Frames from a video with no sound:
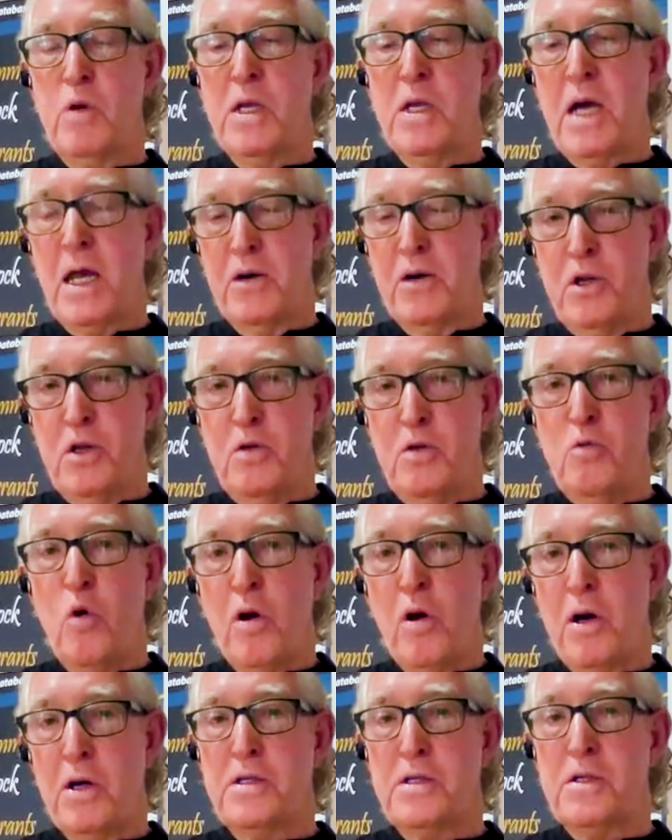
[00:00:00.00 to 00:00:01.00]
and we got new
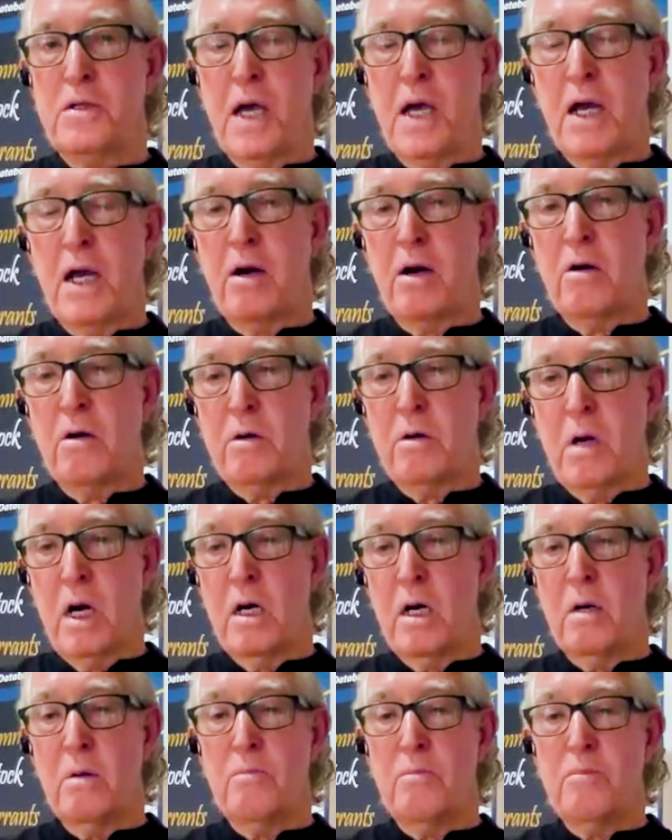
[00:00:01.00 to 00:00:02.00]
warrants that
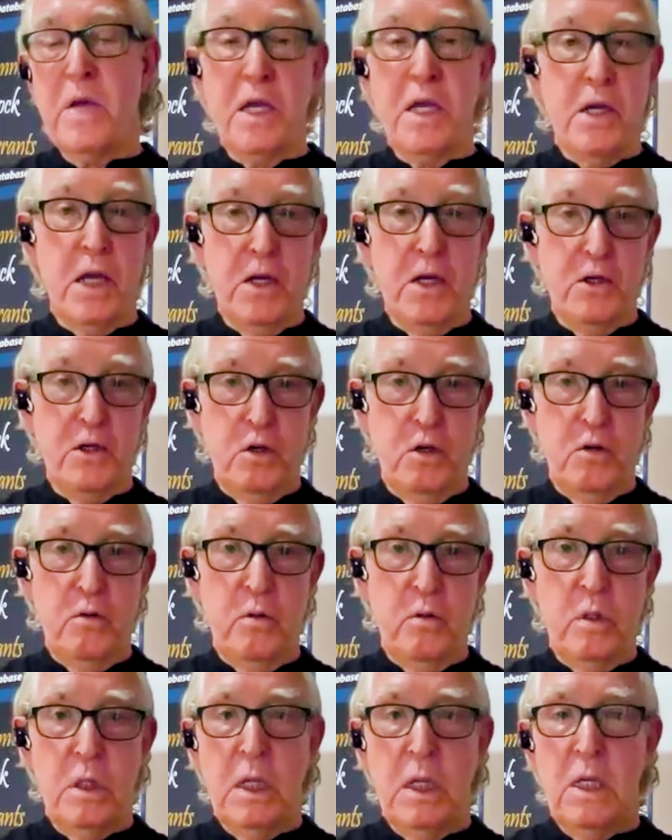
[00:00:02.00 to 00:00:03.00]
are being
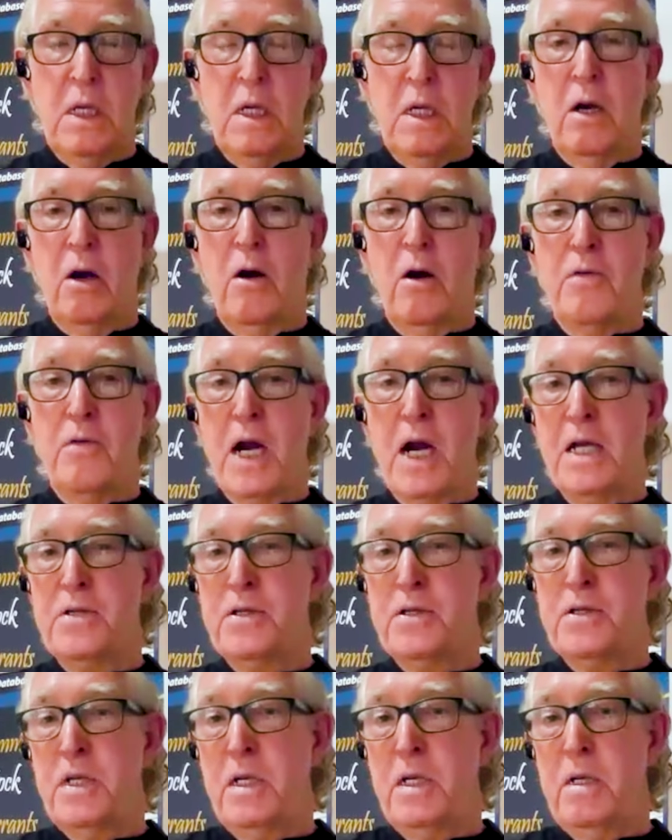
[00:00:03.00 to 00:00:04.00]
issued, or that I
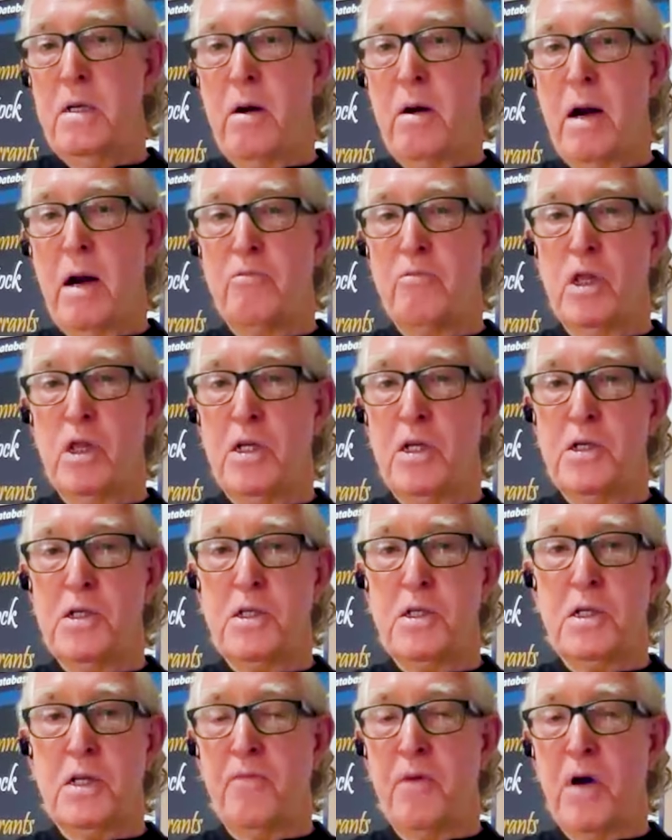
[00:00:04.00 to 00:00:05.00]
see, I
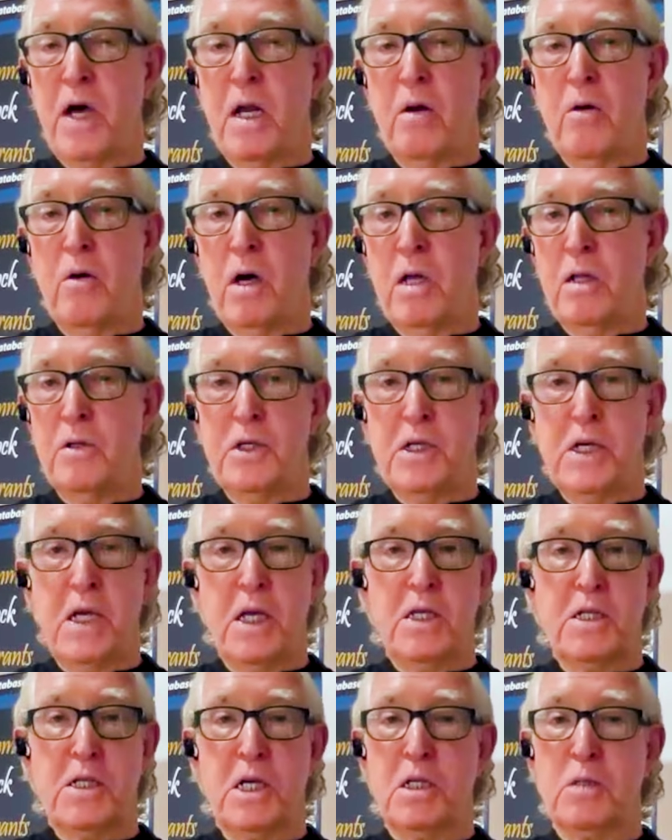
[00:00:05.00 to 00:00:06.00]
religiously follow all the
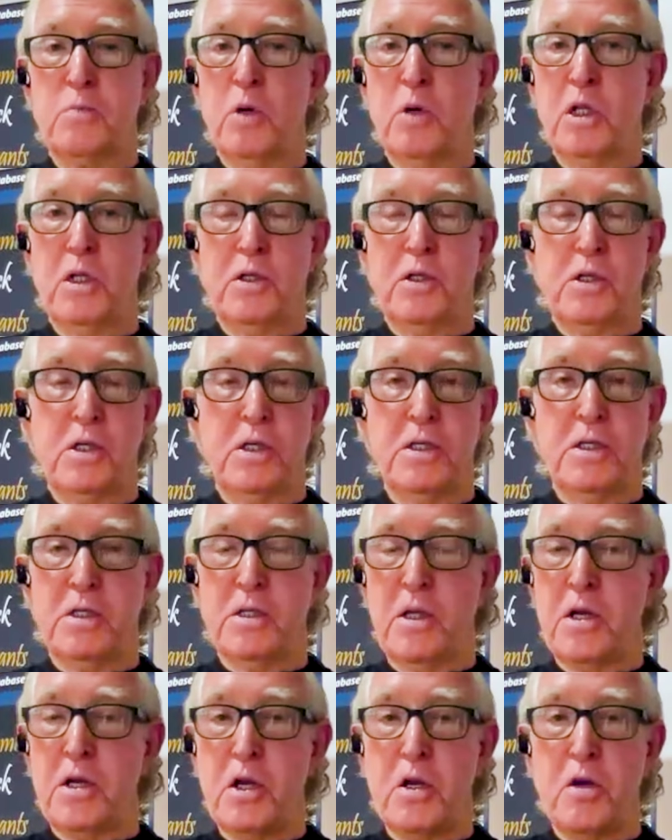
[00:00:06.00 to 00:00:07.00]
TSX
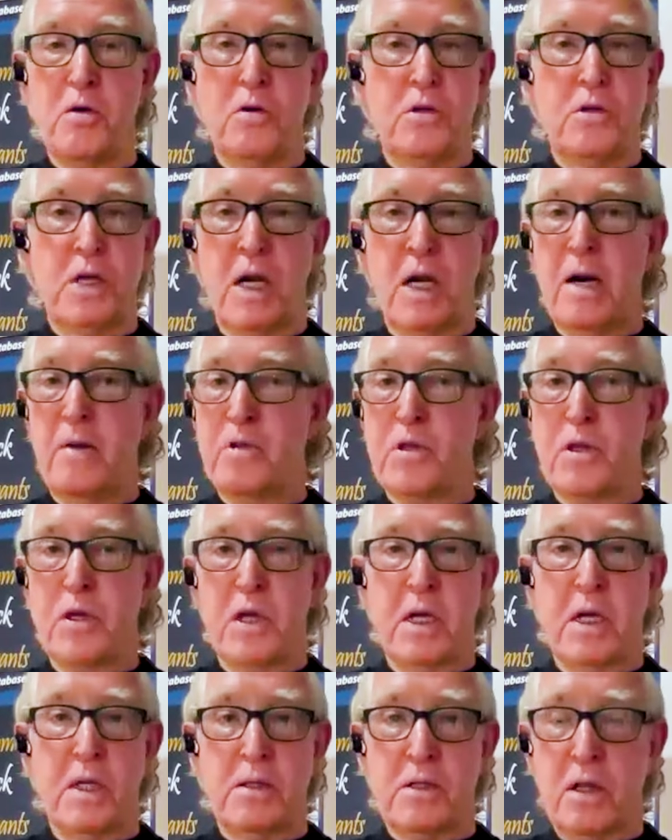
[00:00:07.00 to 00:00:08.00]
bulletins and the news and
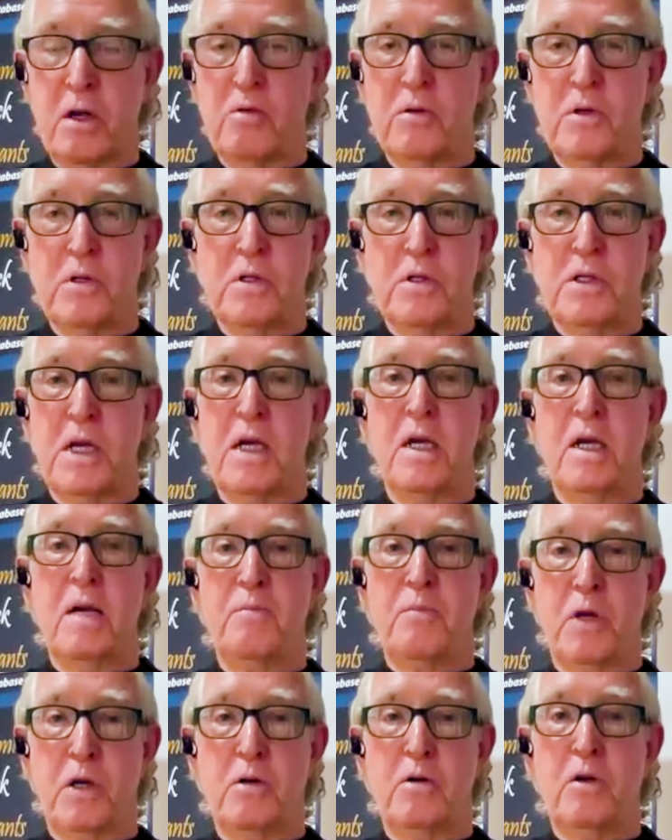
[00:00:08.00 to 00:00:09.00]
everything, and so
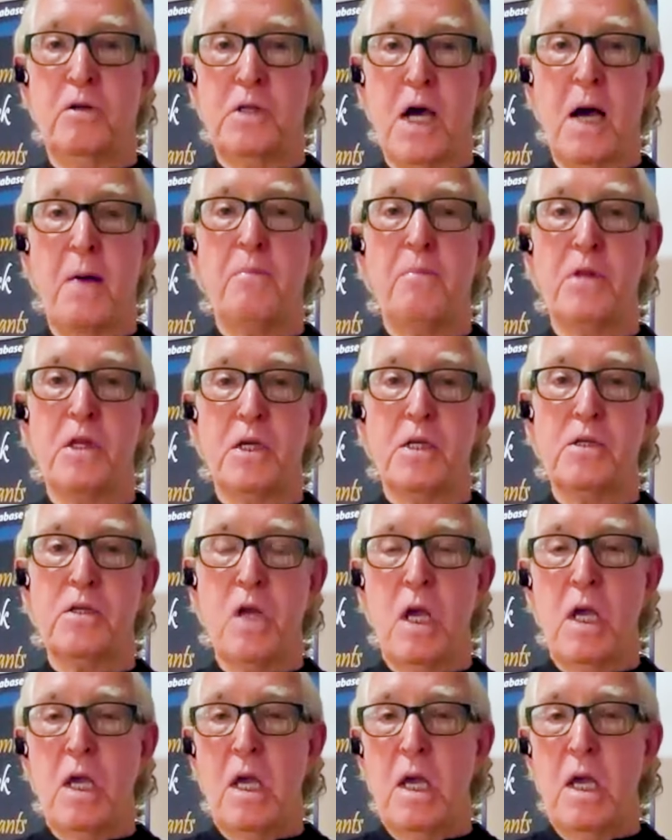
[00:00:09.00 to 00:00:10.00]
stay up and on top of
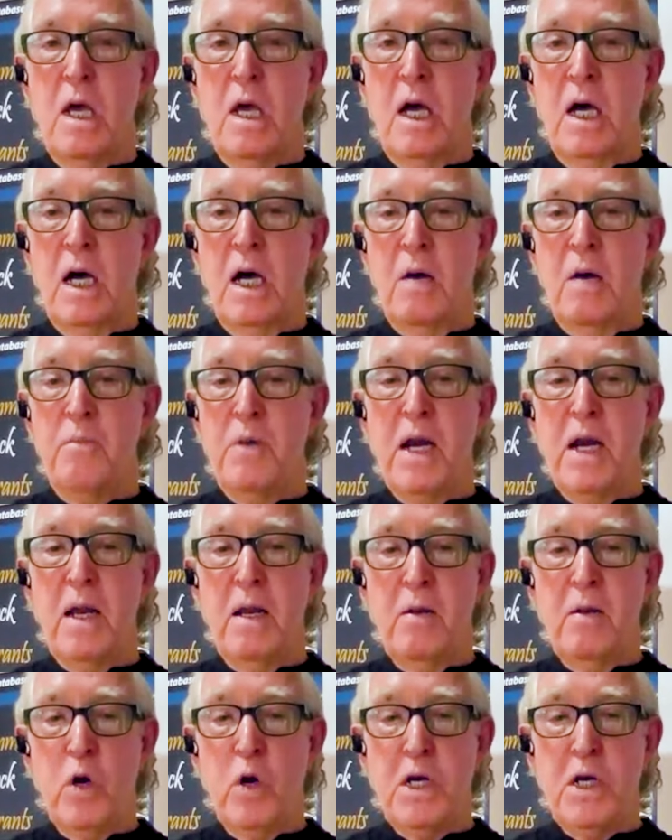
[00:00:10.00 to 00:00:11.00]
this.
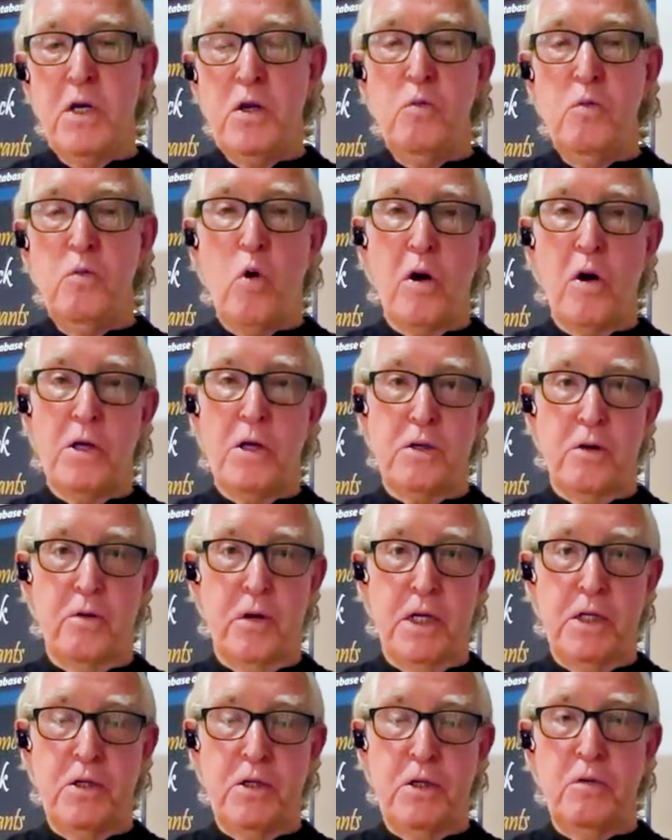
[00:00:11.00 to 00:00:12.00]
But when new warrants
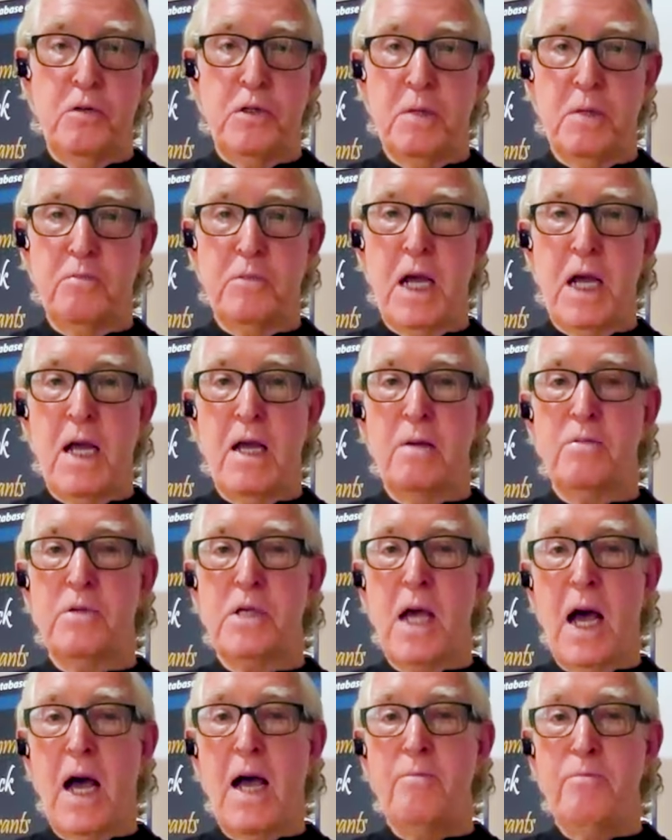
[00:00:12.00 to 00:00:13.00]
are issued,
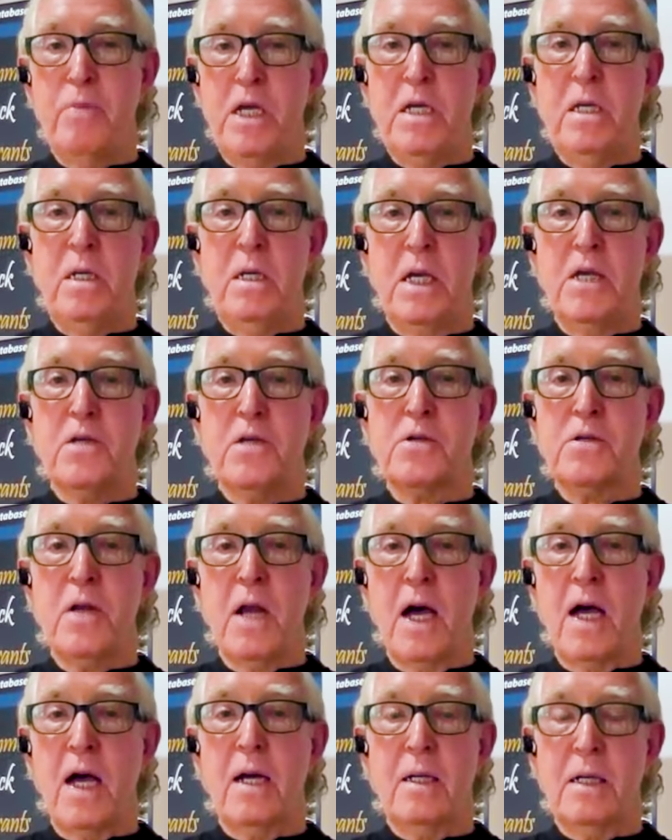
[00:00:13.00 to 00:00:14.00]
sometimes IB
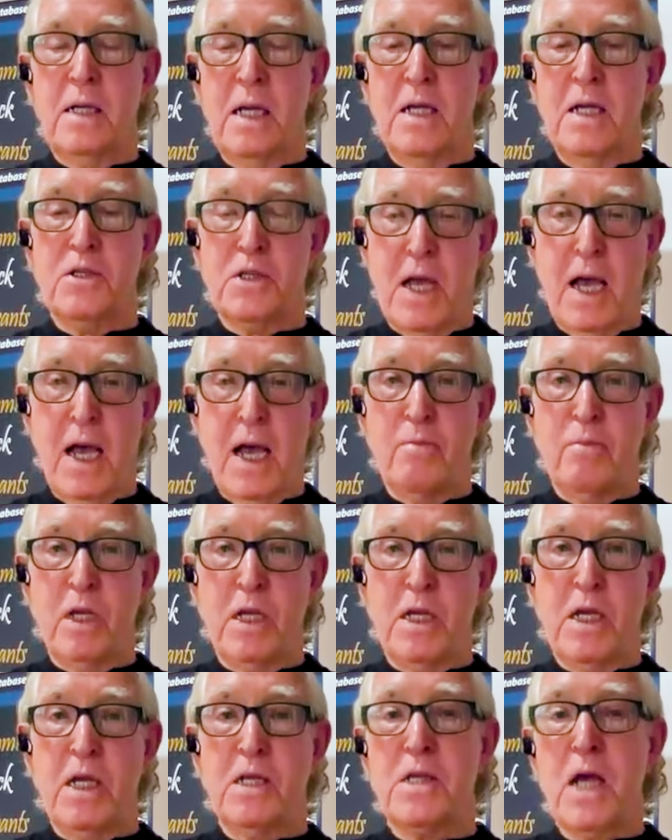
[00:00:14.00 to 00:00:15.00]
is not as
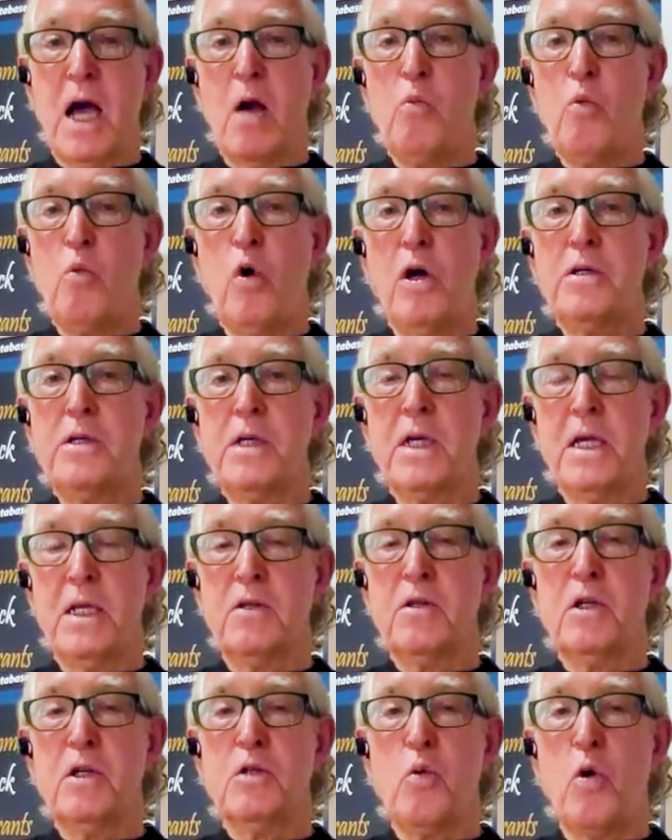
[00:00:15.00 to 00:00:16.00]
timely as I want to
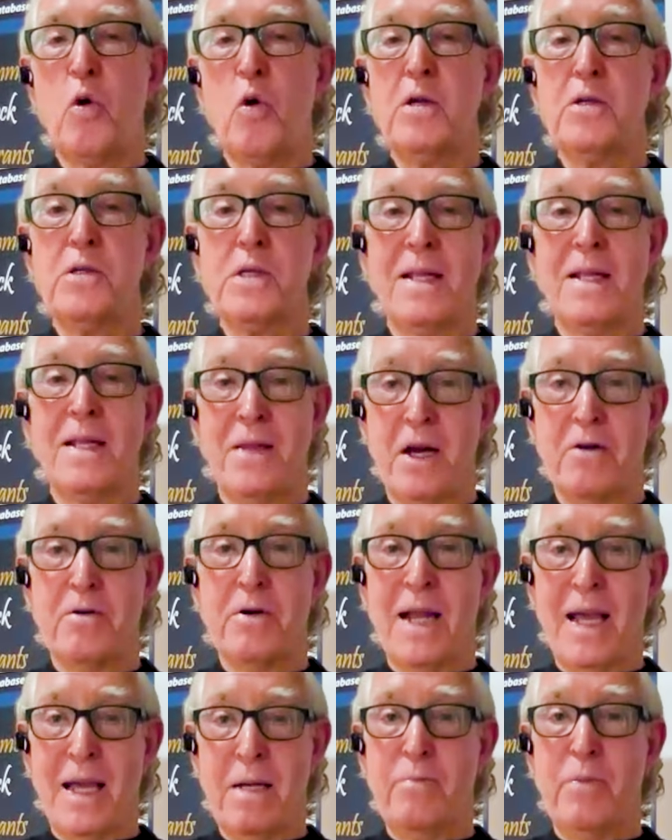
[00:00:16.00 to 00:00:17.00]
get those warrants in
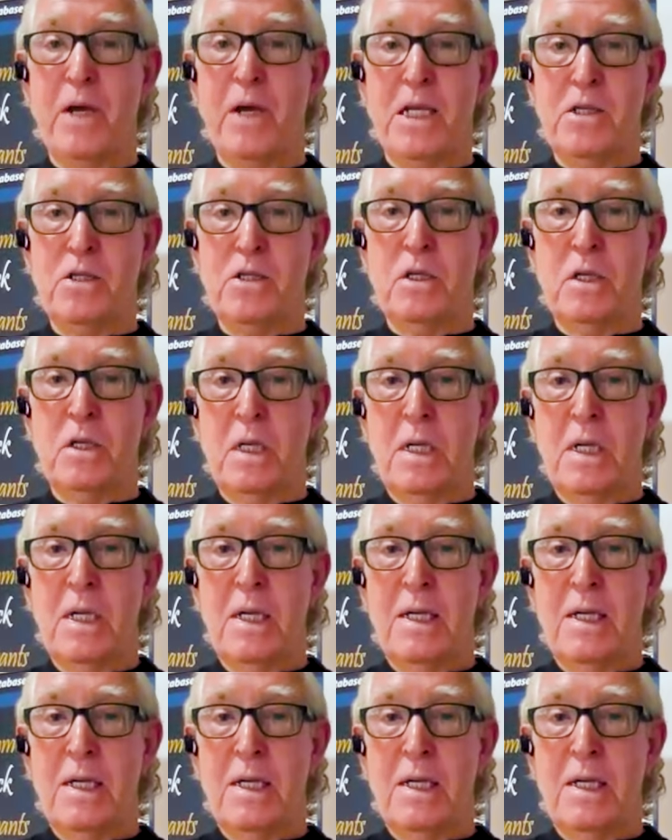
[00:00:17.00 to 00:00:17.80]
their database